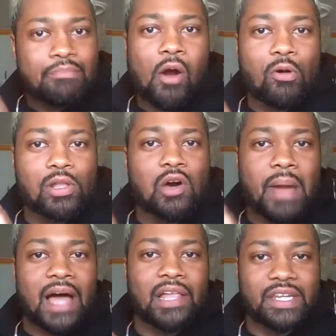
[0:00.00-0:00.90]
about
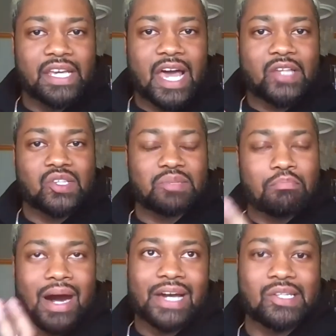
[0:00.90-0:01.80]
globality as this
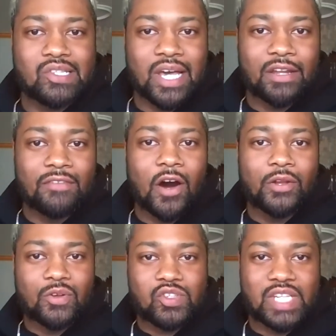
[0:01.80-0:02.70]
mindset of
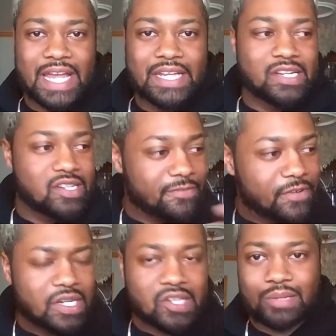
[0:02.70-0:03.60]
understanding
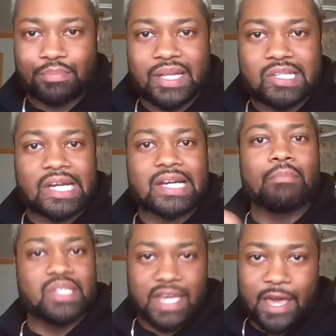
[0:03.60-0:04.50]
different disciplines that
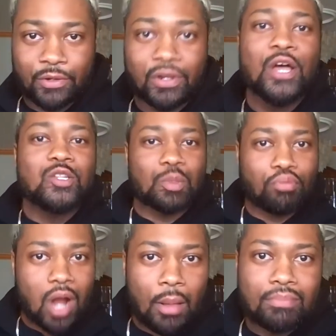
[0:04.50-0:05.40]
come together to
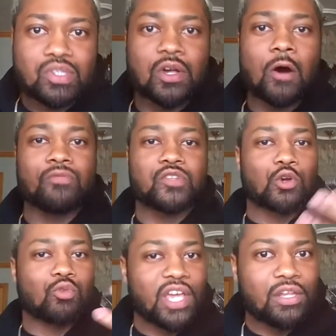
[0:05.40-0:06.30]
problem solve, to
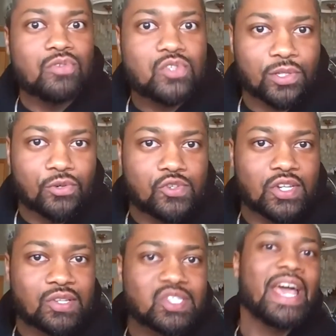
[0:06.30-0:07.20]
create new
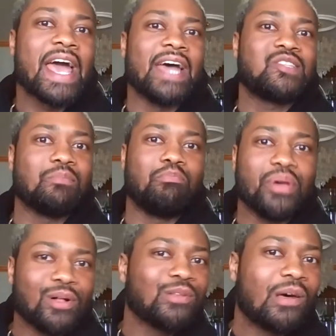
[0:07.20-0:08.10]
solutions, and to
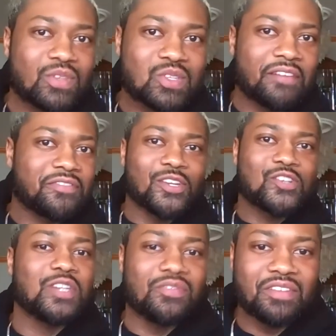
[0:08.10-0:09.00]
build on this
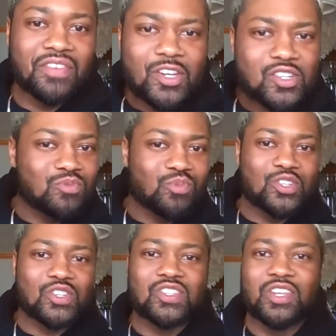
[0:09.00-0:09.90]
definition of innovation,
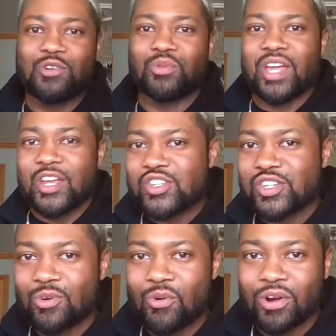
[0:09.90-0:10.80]
which is the
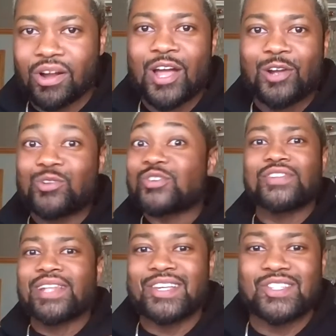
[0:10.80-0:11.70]
creation or
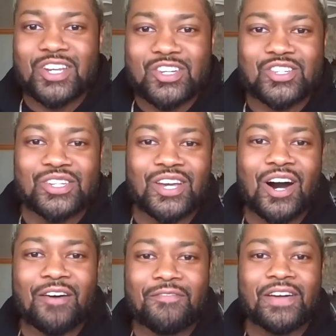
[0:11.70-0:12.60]
crystallization
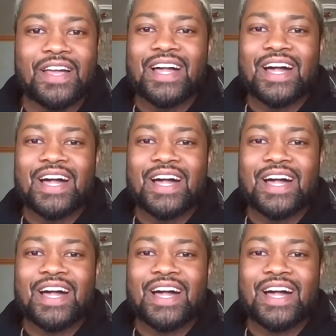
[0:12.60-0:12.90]
of